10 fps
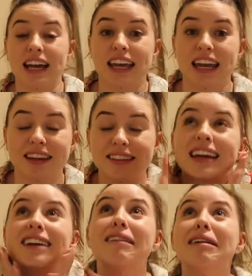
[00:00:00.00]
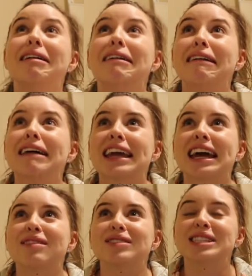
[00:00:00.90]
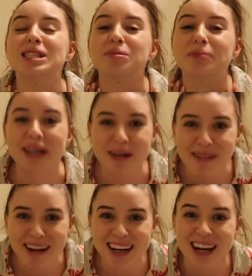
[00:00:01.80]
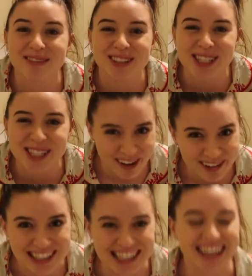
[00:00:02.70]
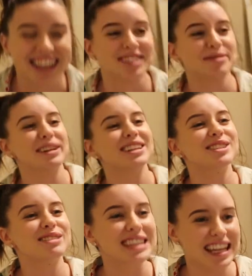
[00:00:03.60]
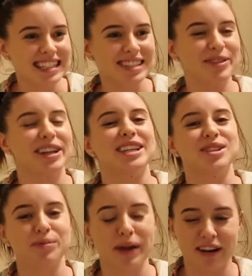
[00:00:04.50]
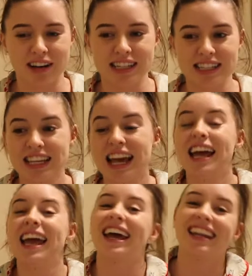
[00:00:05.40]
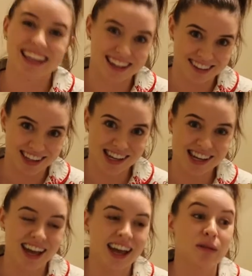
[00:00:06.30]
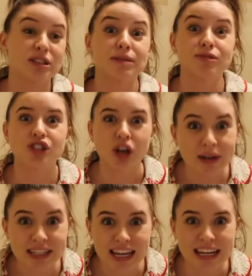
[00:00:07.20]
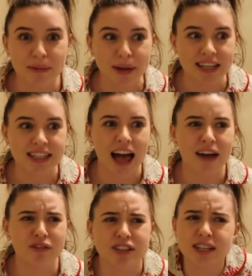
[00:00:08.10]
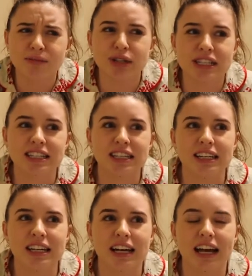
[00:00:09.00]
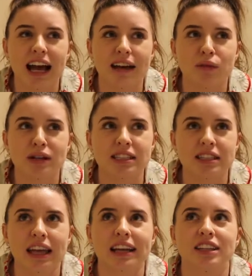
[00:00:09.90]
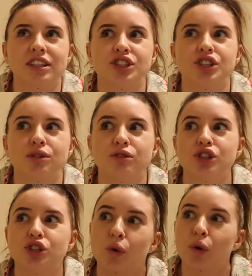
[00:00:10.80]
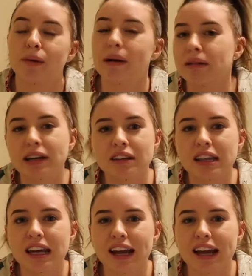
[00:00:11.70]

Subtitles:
I can't like, oh, I can't even speak about it. I'm so excited. So we're going to do London, we're going to do Paris and Italy, which I'm so excited because for some reason I wasn't like too sure about Italy.